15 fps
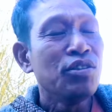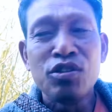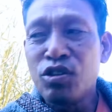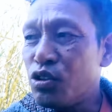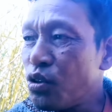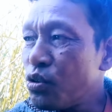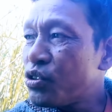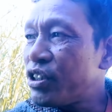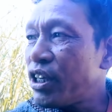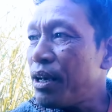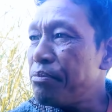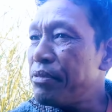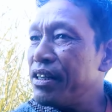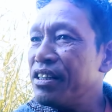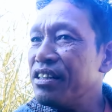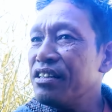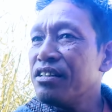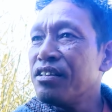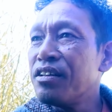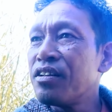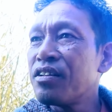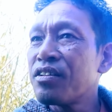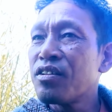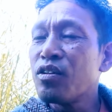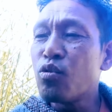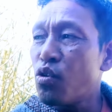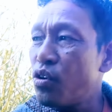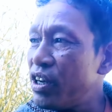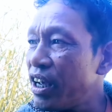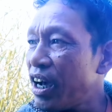Joseph in
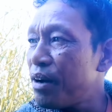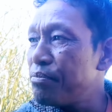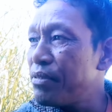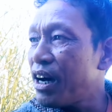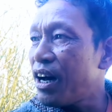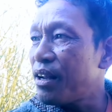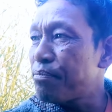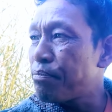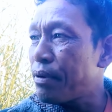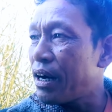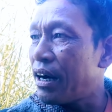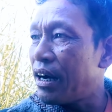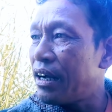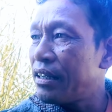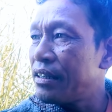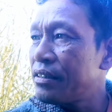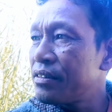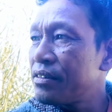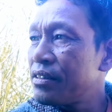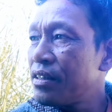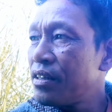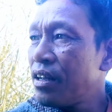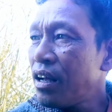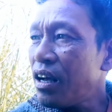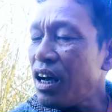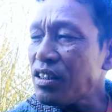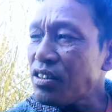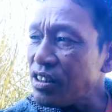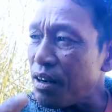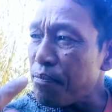Golia Mihatpa,
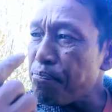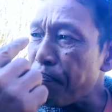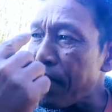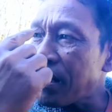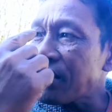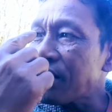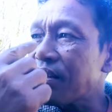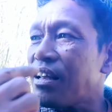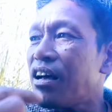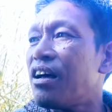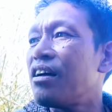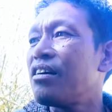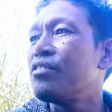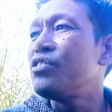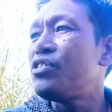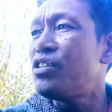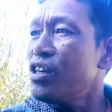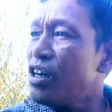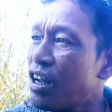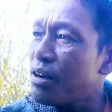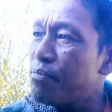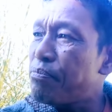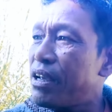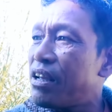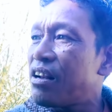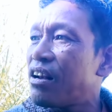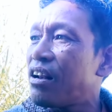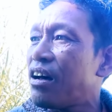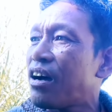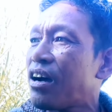Atalpa, single
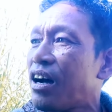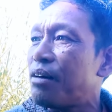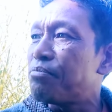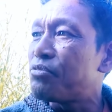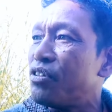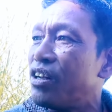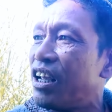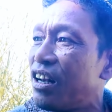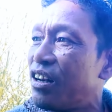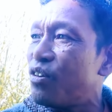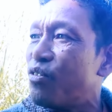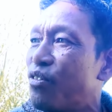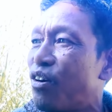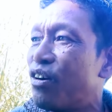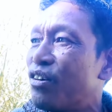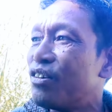barrel cup in Hello.